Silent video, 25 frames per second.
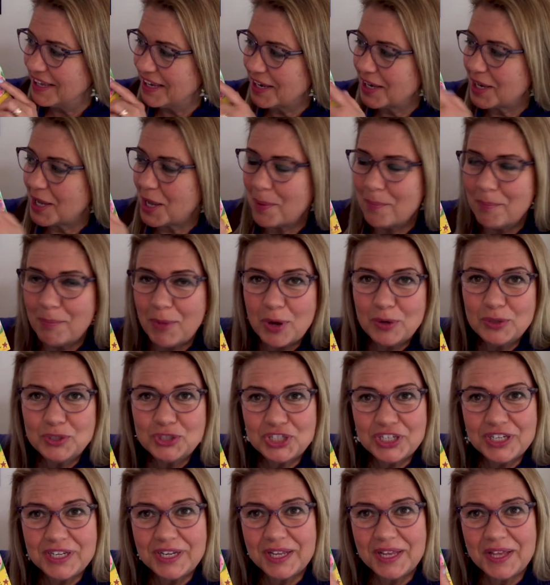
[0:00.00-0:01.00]

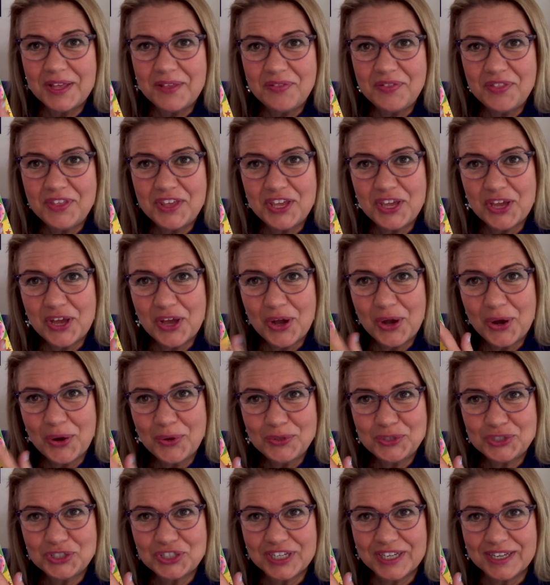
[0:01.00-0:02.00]
Commotion in the
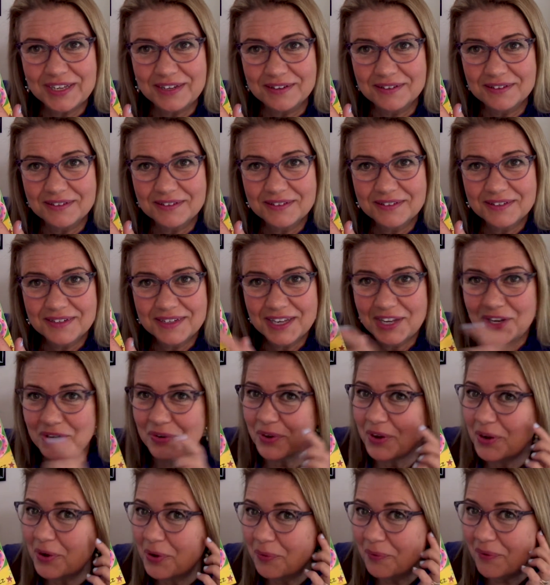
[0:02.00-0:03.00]
ocean. Can you
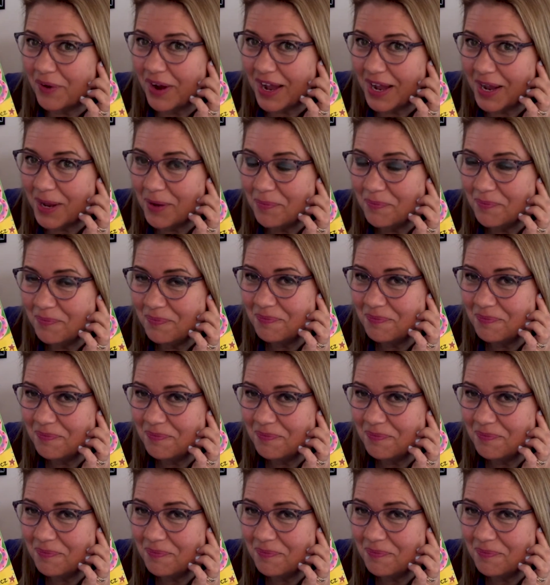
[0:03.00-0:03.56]
hear it rhyme?